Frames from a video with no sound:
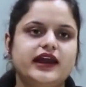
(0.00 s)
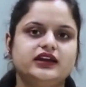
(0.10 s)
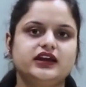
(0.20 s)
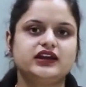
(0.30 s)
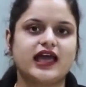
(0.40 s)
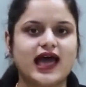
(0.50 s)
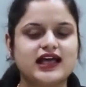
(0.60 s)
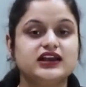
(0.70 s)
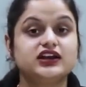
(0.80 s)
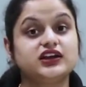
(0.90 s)
and
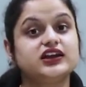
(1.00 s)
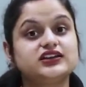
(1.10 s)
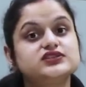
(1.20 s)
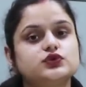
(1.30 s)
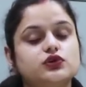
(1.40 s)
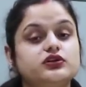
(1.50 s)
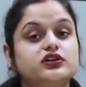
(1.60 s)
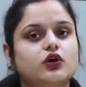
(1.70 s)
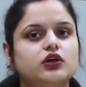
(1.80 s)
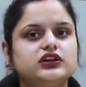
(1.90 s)
it is
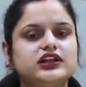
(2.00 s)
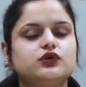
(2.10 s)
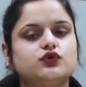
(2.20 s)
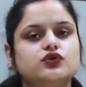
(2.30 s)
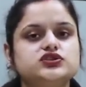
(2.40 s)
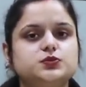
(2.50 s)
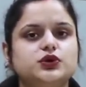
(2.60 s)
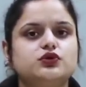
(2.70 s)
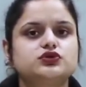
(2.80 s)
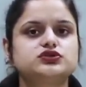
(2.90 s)
only caused
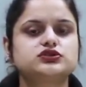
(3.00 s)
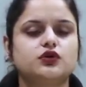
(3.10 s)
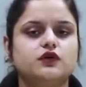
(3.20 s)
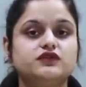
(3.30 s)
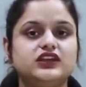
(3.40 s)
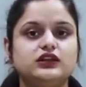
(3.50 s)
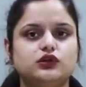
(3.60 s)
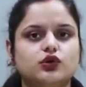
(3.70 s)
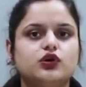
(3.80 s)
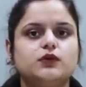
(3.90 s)
because of the
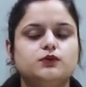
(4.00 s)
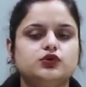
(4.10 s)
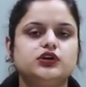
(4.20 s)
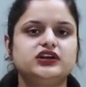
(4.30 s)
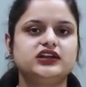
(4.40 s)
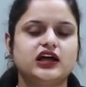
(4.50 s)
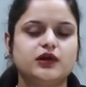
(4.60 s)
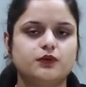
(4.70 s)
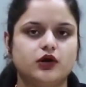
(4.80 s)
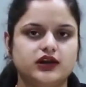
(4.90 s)
low immunity in
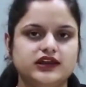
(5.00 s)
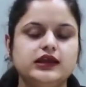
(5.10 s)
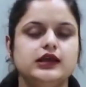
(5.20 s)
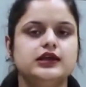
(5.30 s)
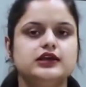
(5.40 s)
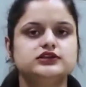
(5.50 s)
our body.